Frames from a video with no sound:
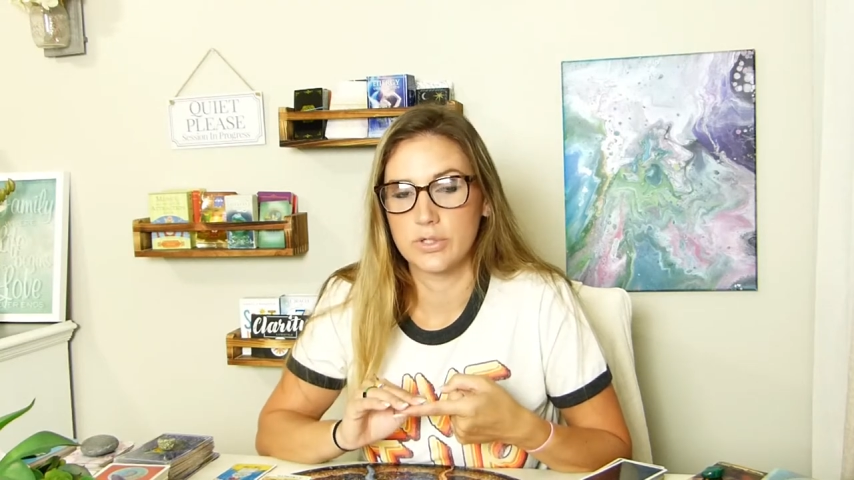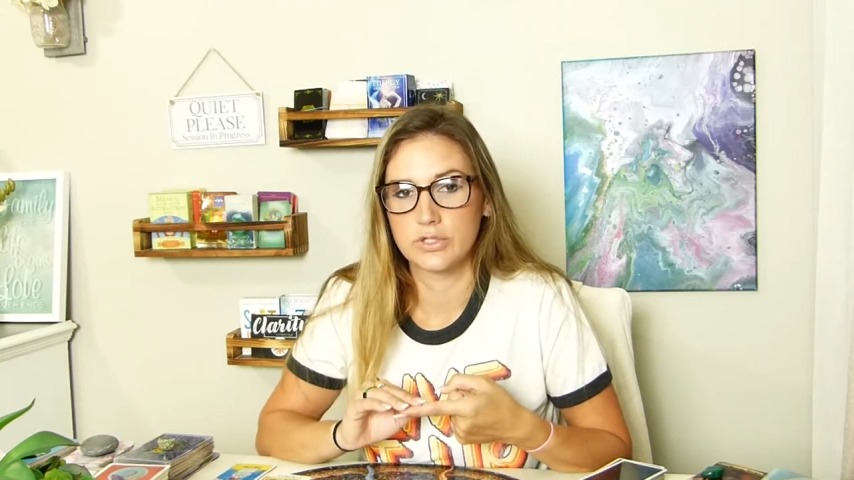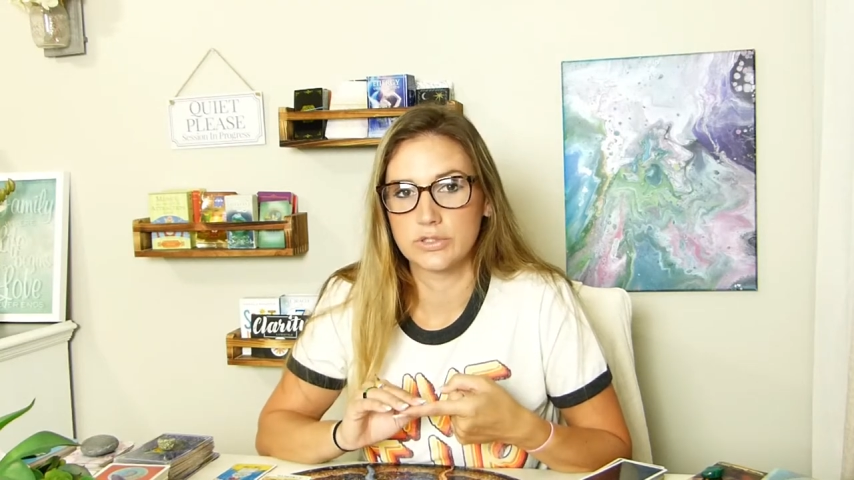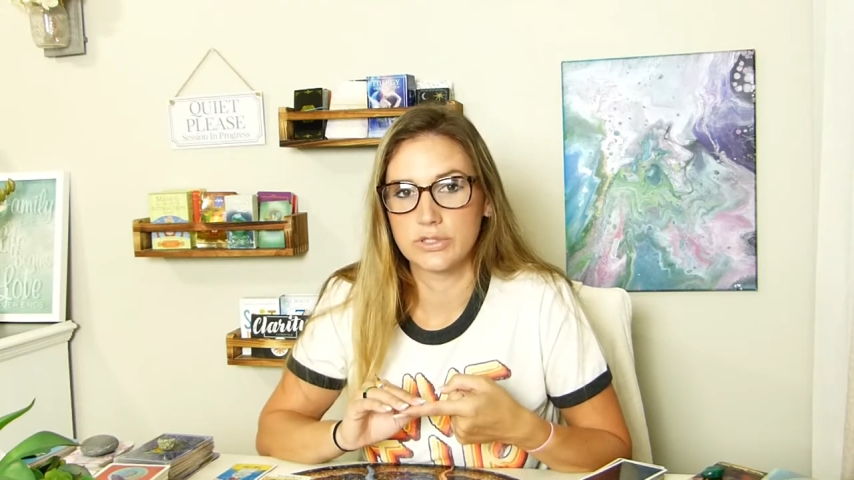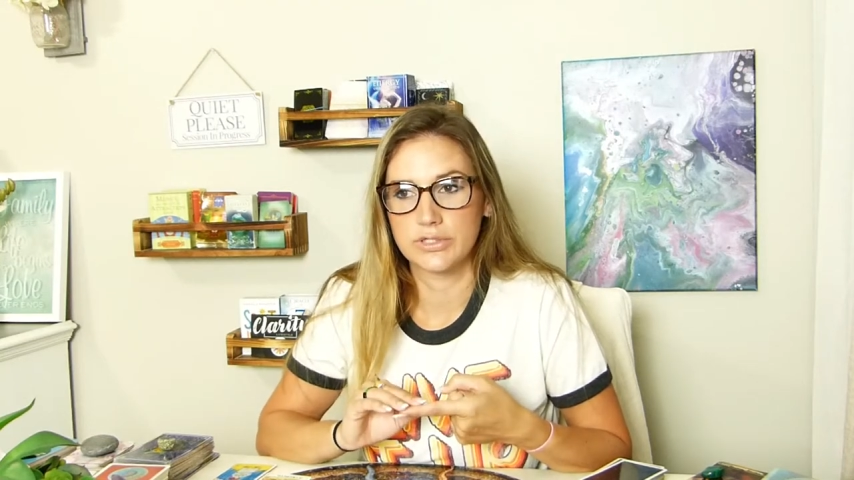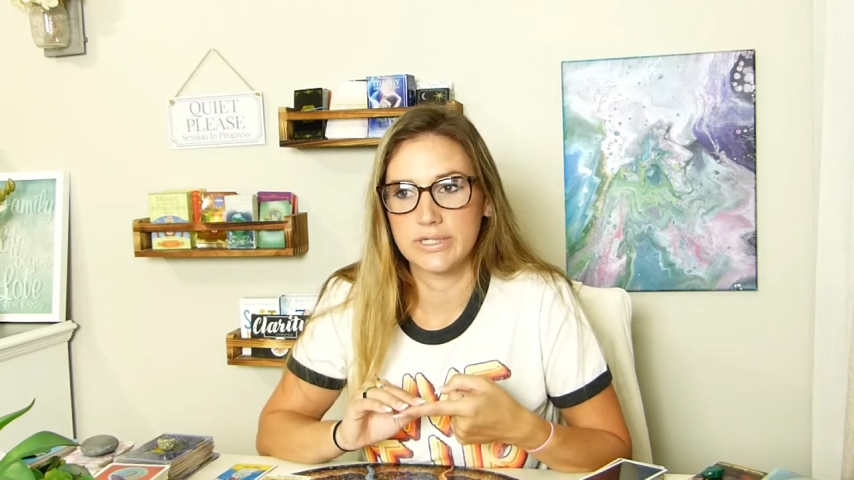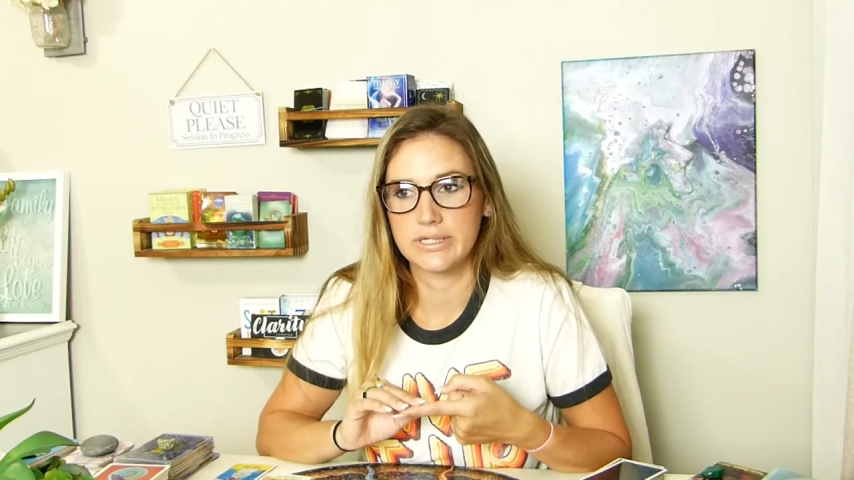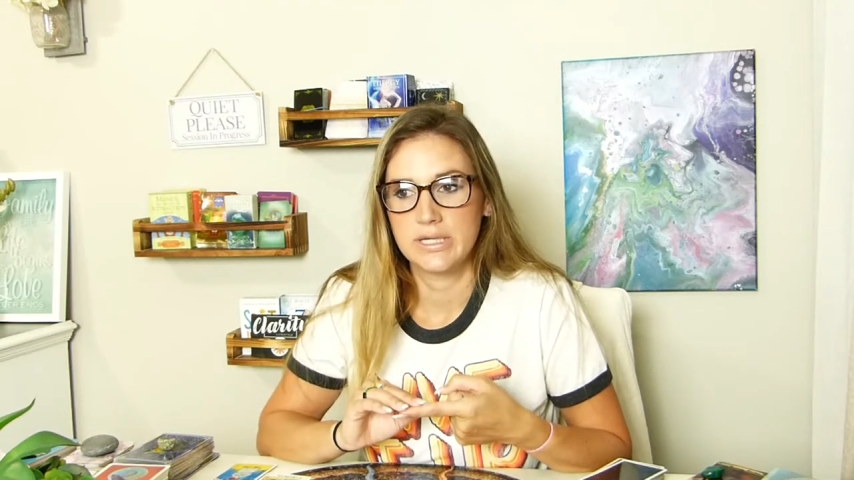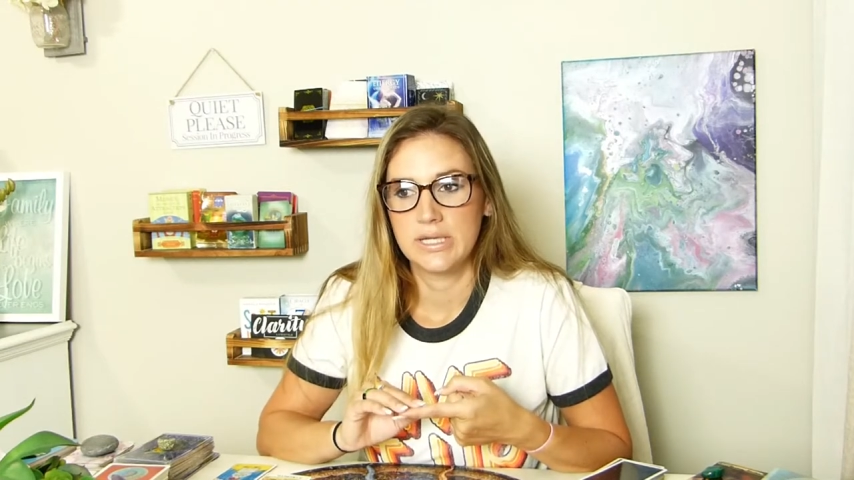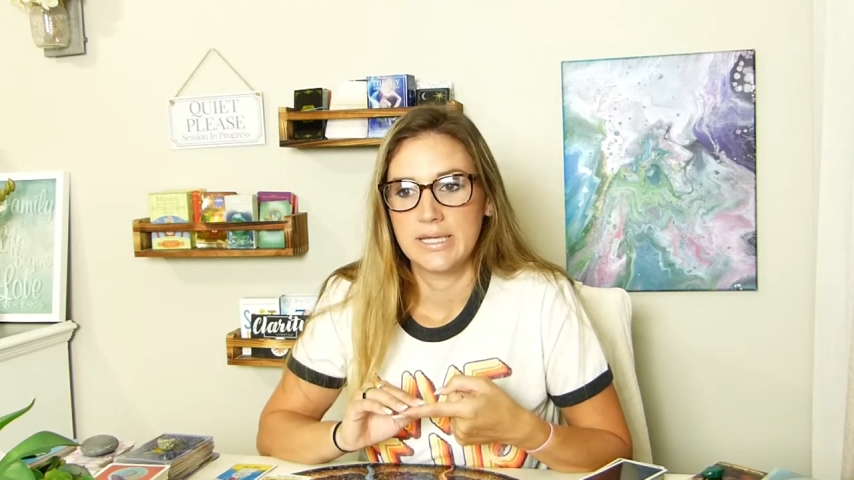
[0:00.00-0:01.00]
what you're
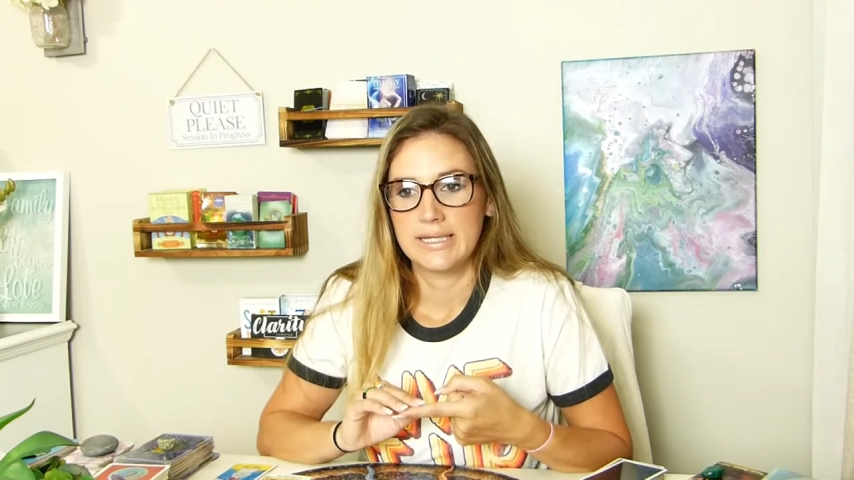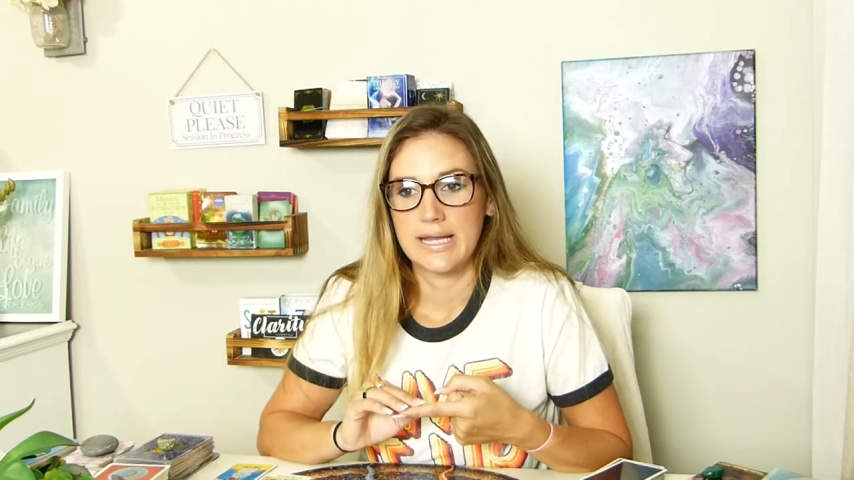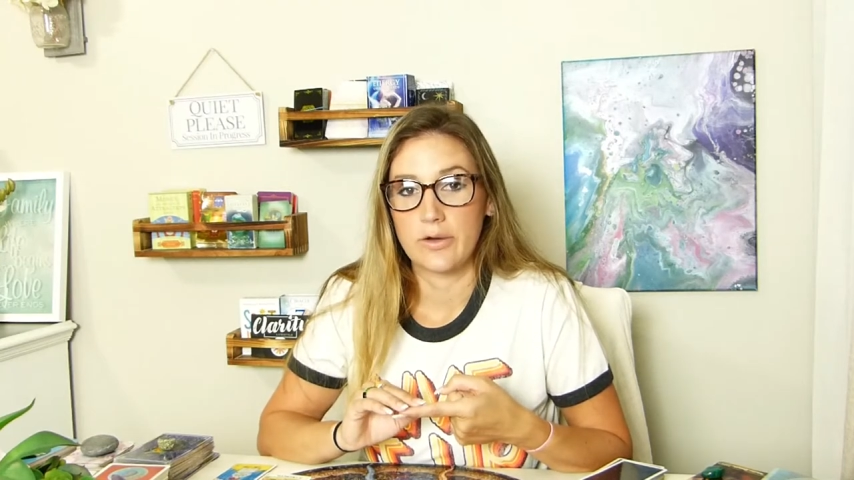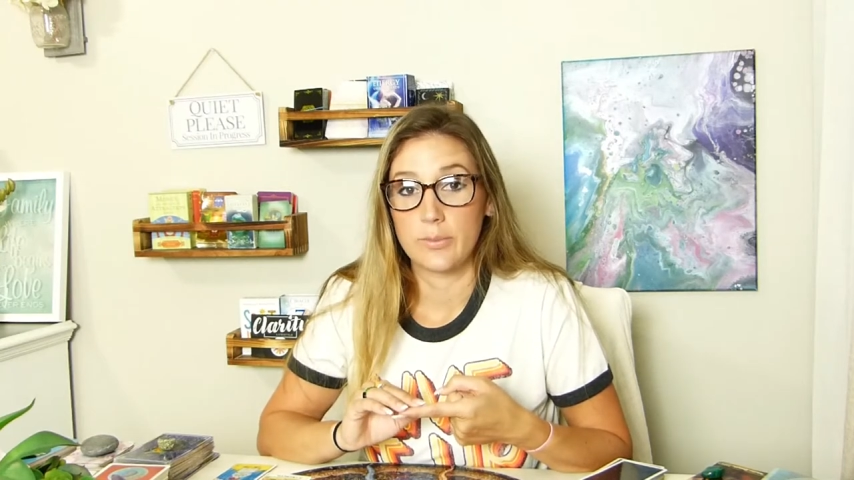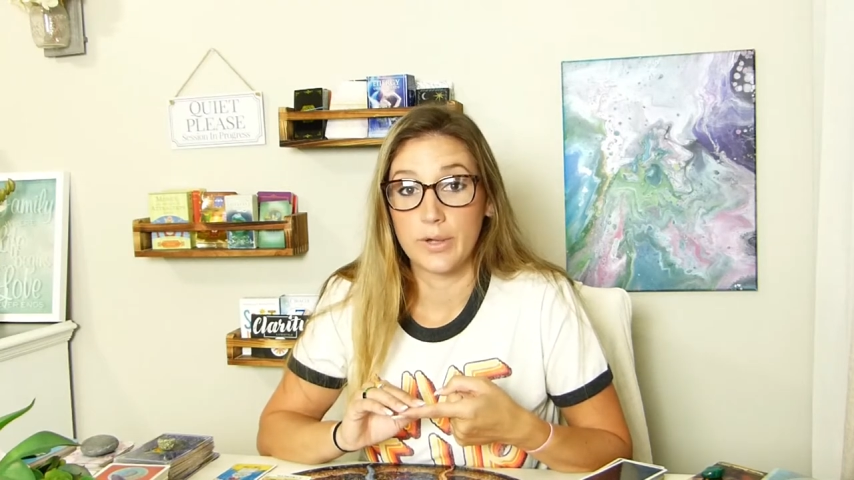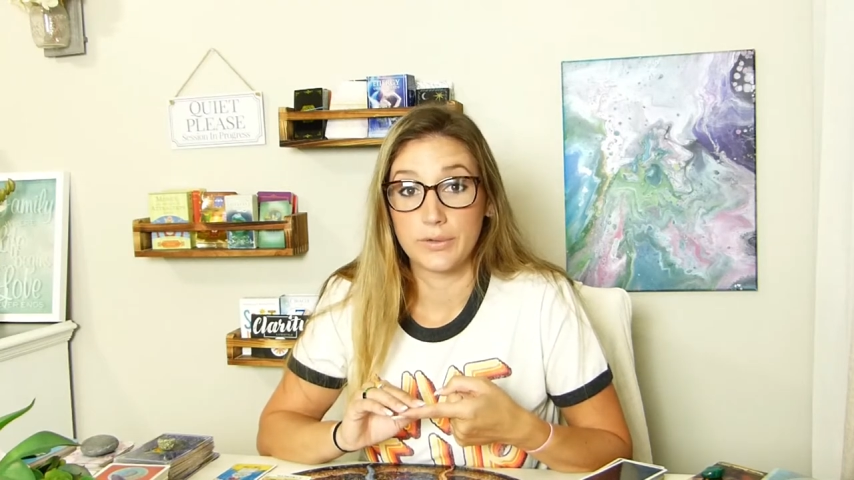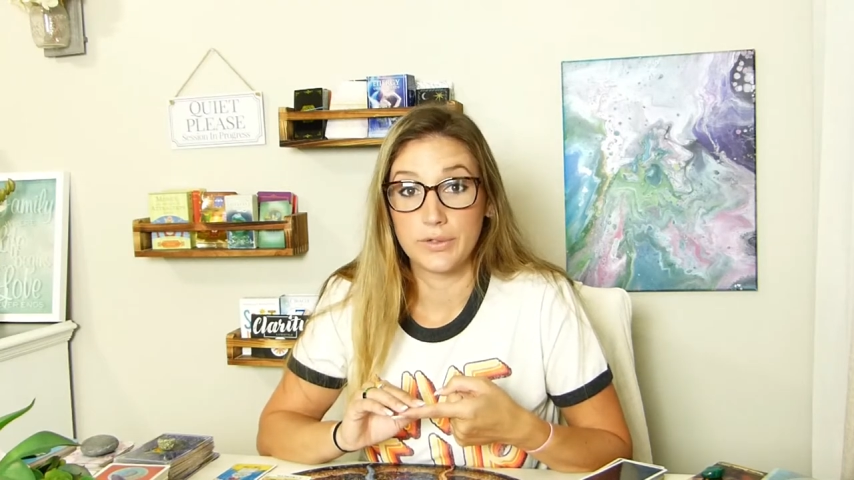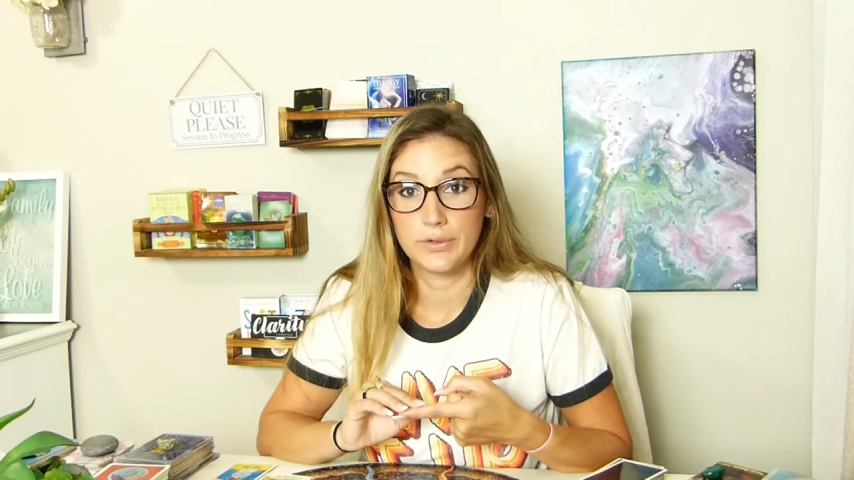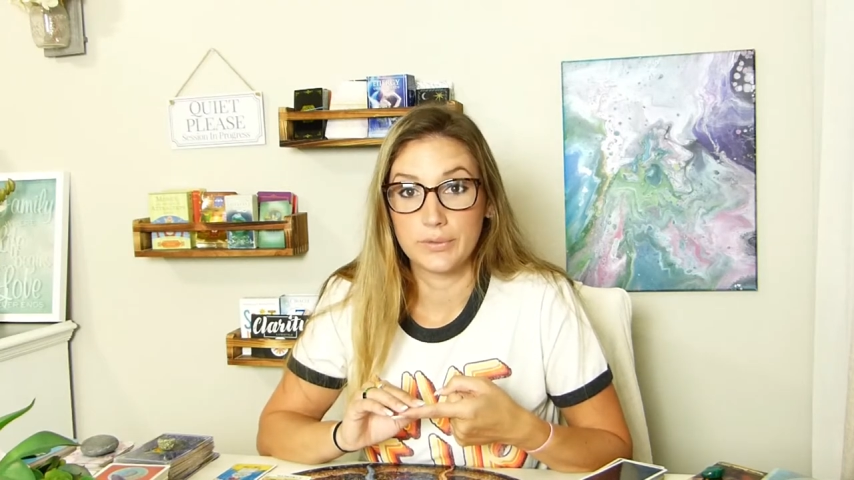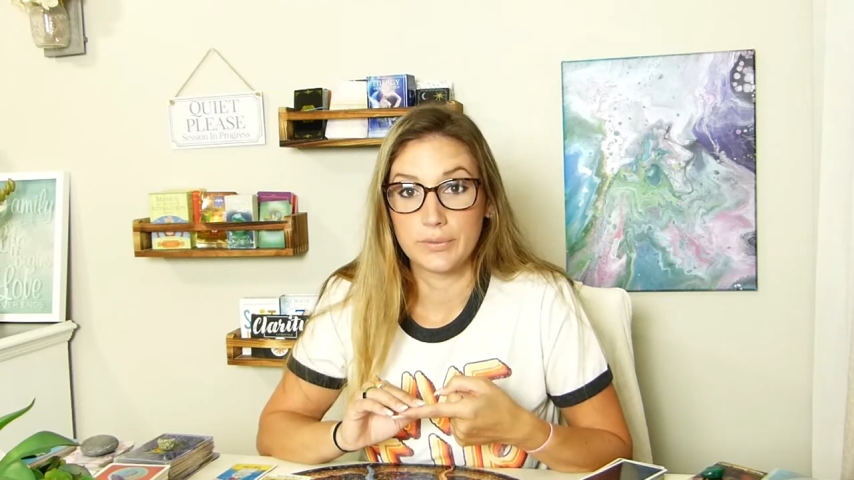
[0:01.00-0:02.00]
learning now about
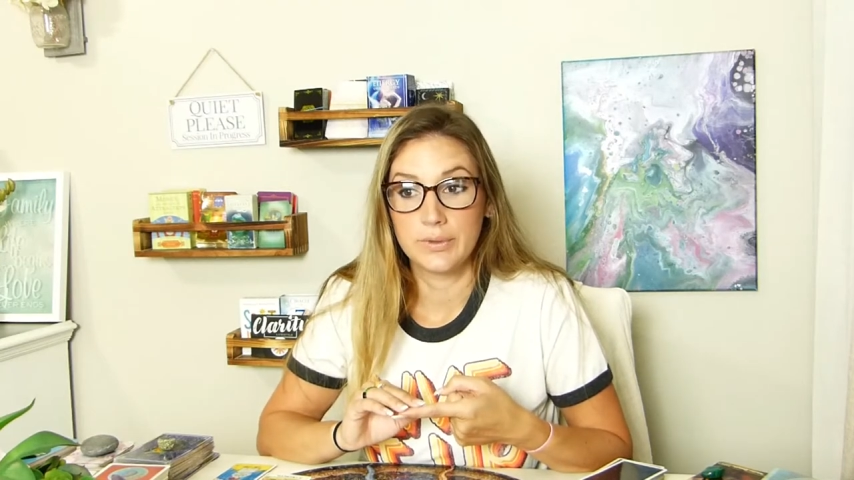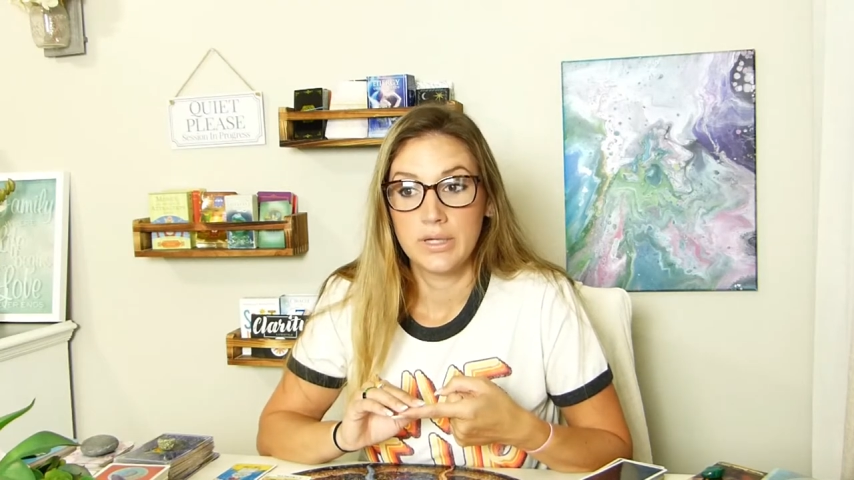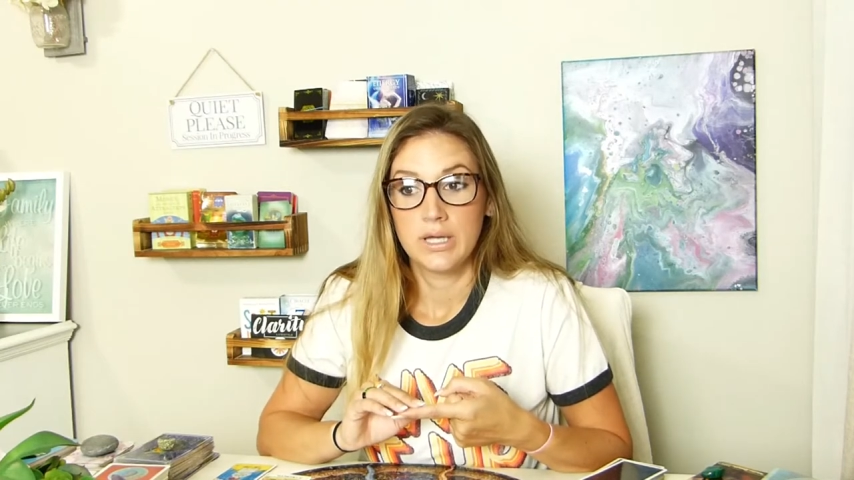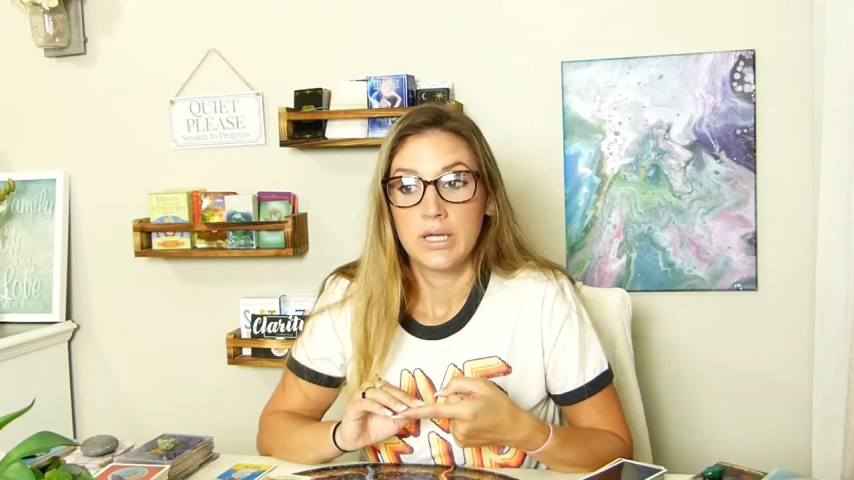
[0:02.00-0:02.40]
you,